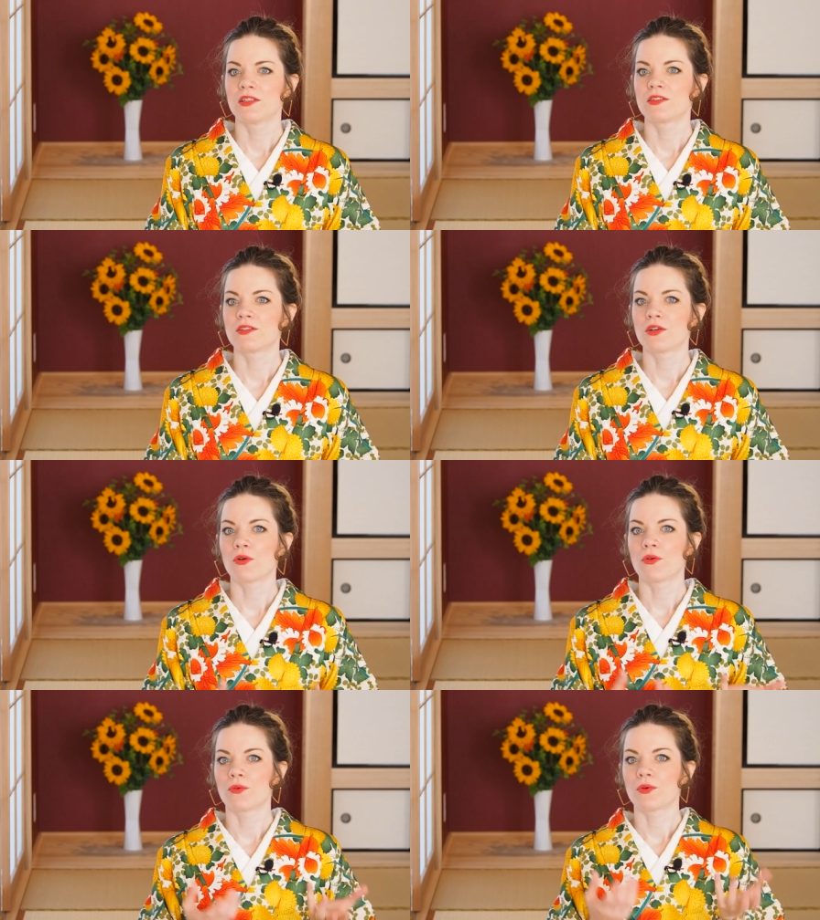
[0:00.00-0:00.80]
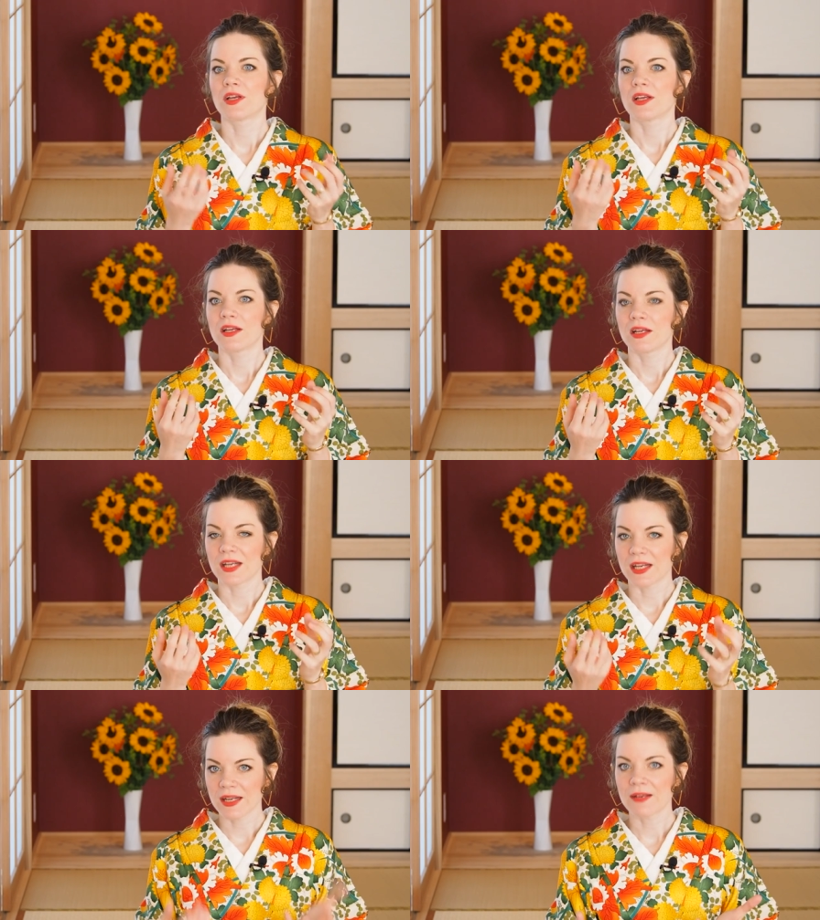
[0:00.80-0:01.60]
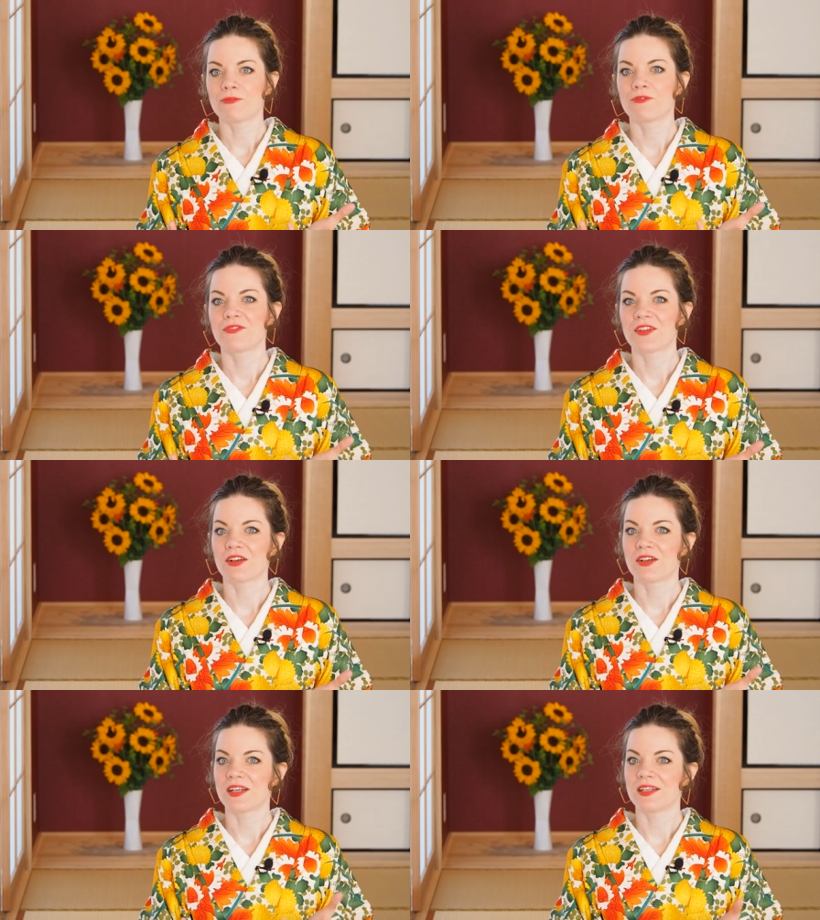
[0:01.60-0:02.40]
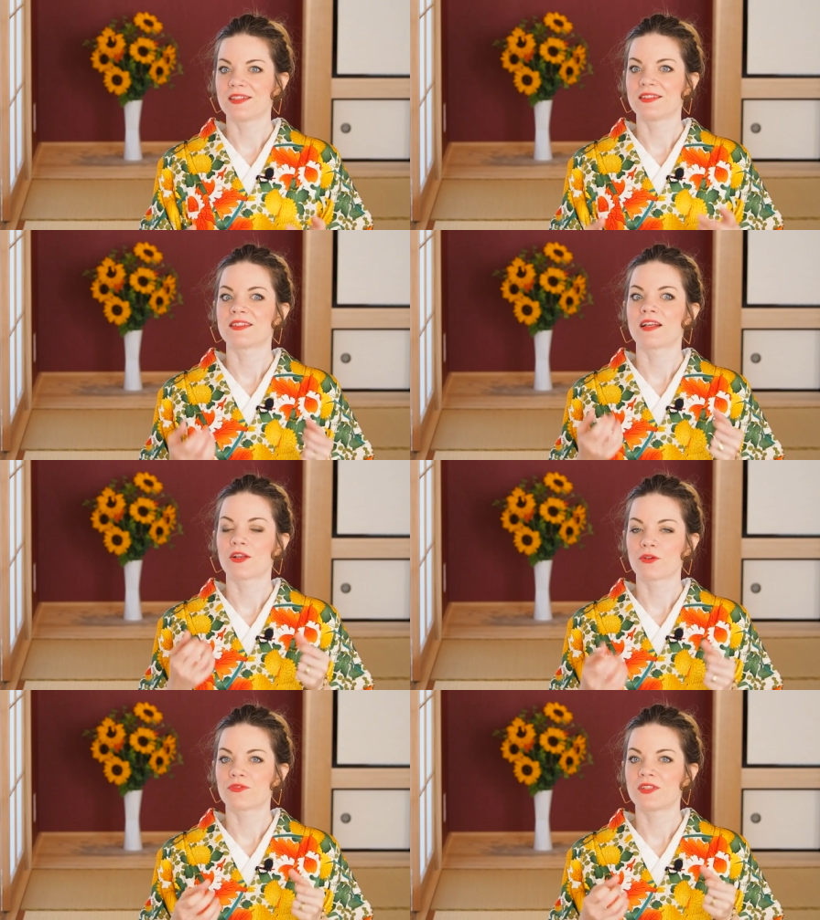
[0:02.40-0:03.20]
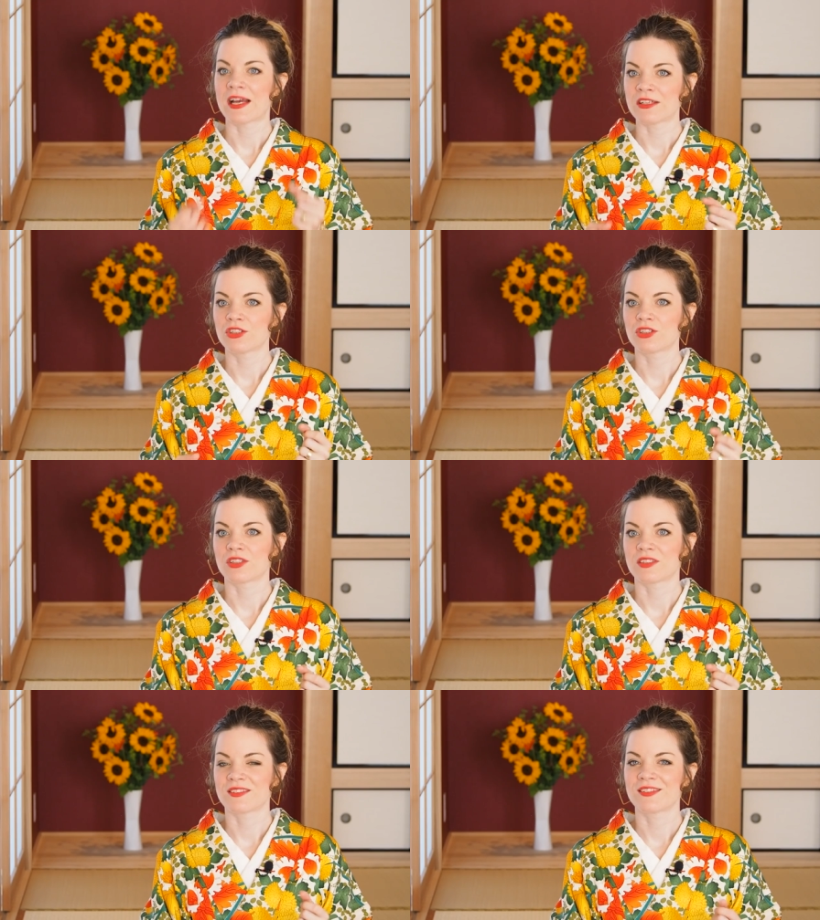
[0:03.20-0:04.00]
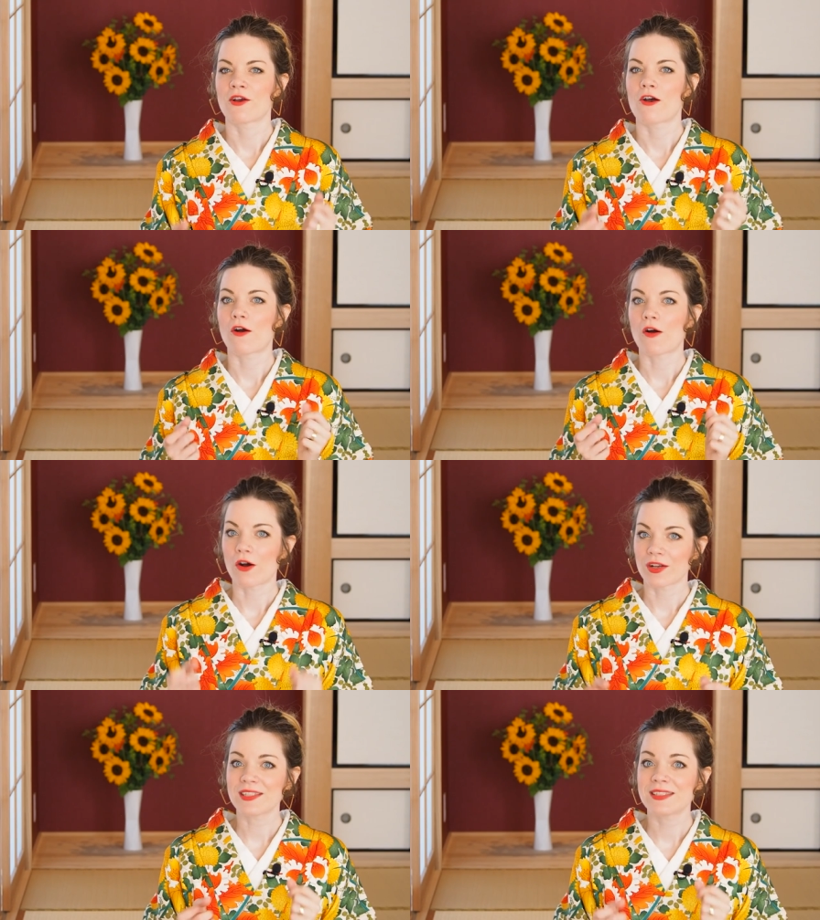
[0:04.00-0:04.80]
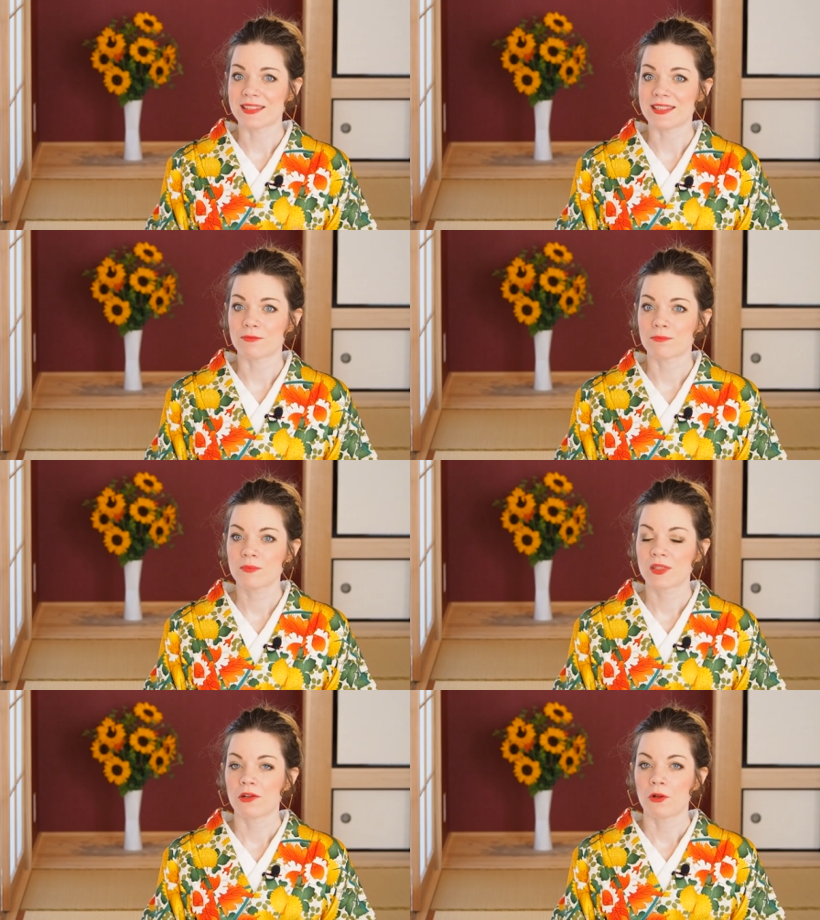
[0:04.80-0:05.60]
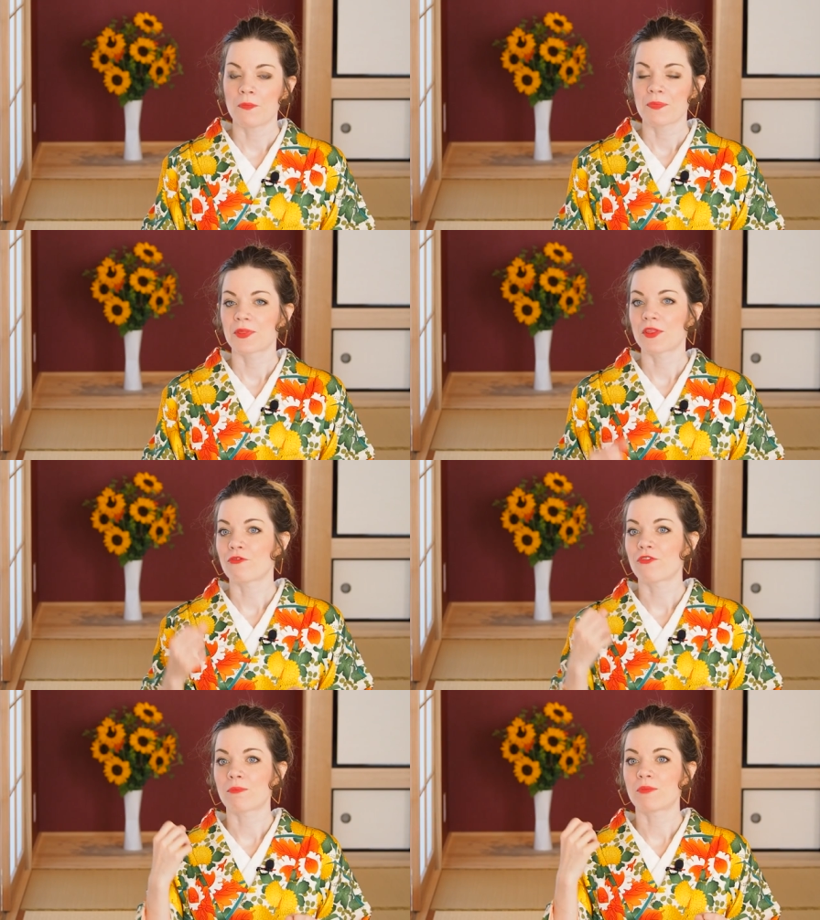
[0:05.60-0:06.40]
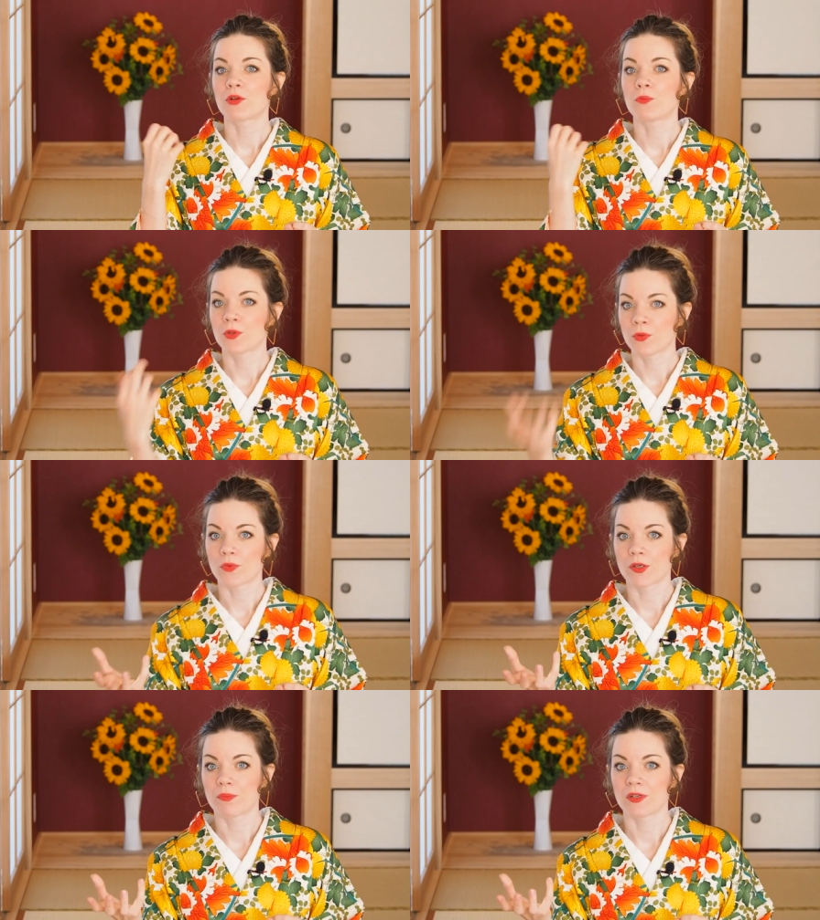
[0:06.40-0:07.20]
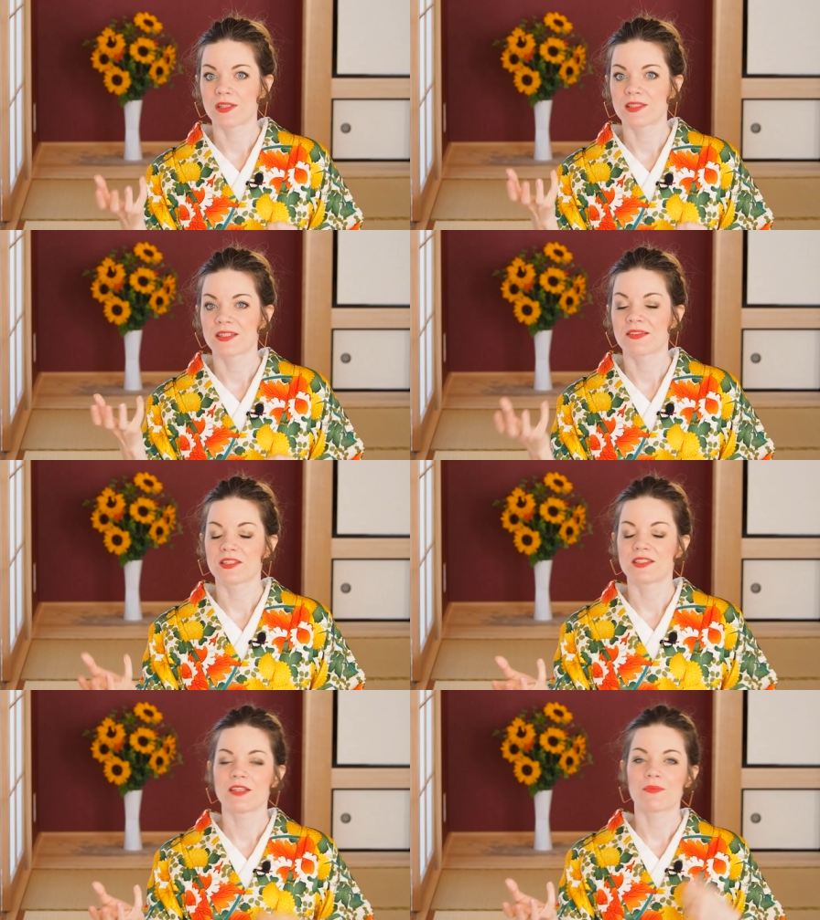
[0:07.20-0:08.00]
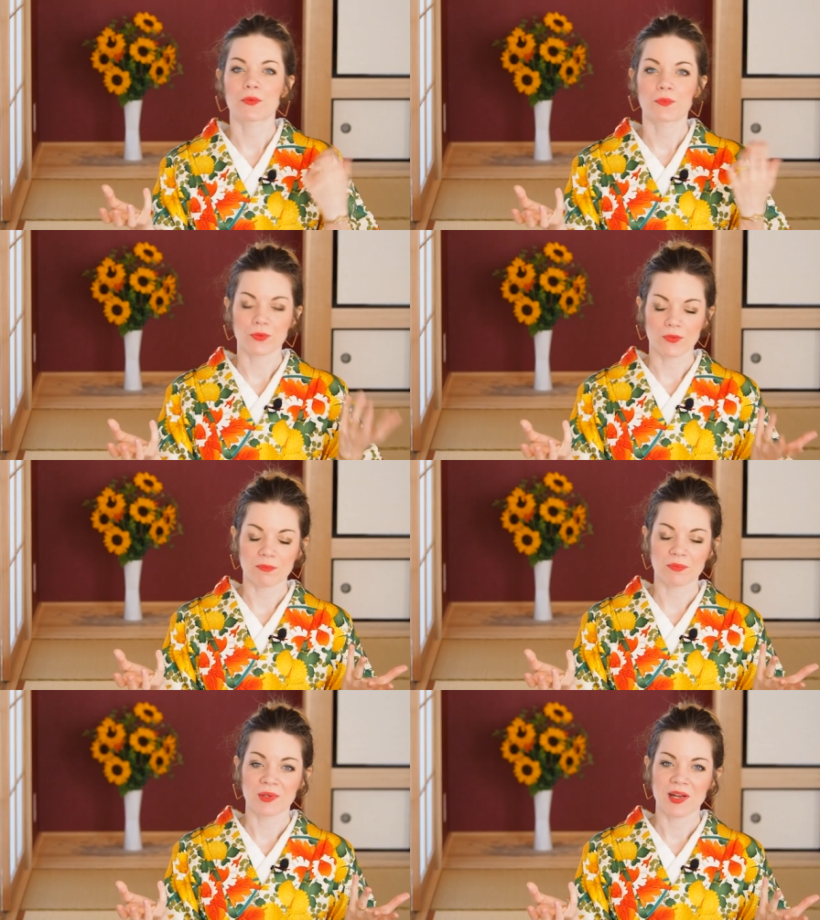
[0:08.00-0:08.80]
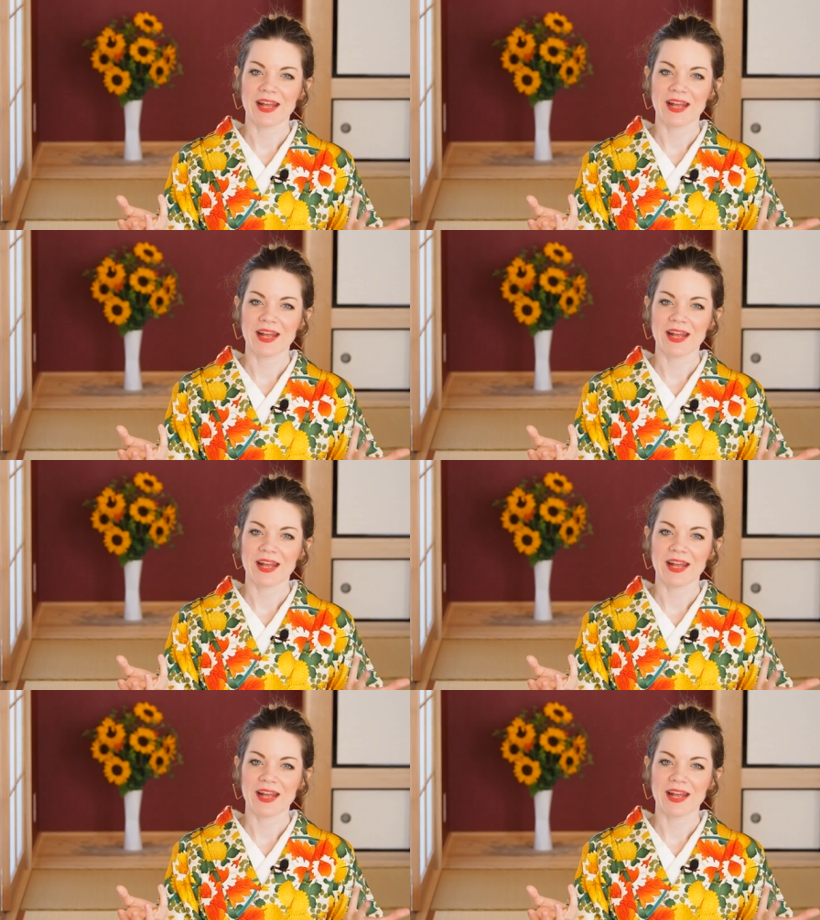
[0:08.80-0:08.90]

So if there is a lot of tension on a seam, the fabric wouldn't rip, it's the seam that would rip.